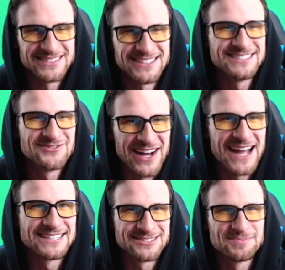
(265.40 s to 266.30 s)
these
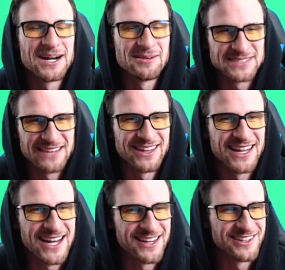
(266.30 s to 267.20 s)
mines and pumps have a
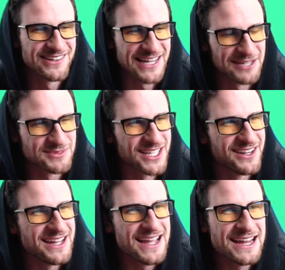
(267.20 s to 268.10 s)
lot of loot in them.
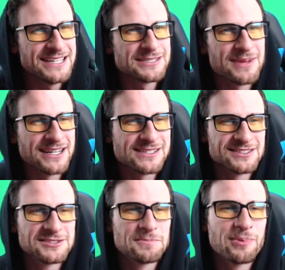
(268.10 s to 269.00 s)
So he's about to
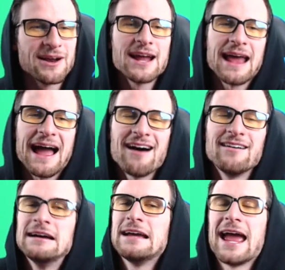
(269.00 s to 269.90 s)
just spread
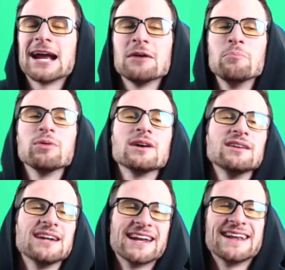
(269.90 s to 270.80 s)
out and
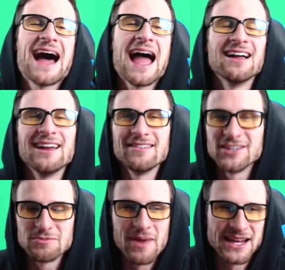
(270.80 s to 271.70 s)
completely annihilate
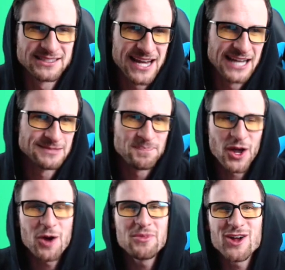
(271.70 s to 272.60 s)
this base, guys.
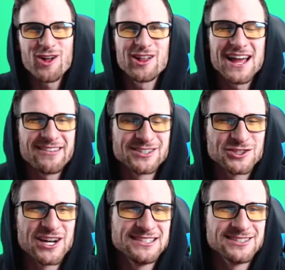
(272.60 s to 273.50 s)
I hope you all are liking this
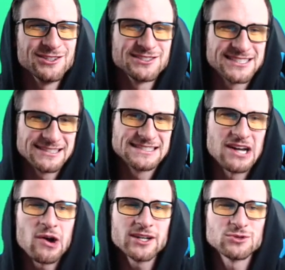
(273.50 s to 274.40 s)
crazy loot series. I
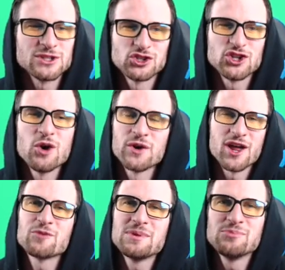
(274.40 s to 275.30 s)
always want to show what
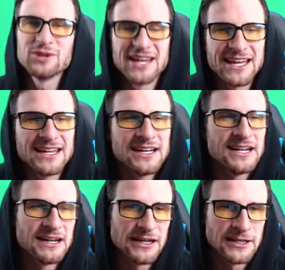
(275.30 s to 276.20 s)
other people get.
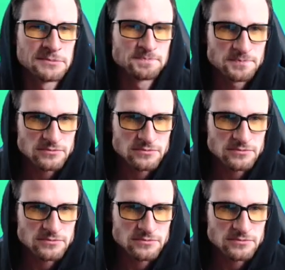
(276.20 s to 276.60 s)
Um,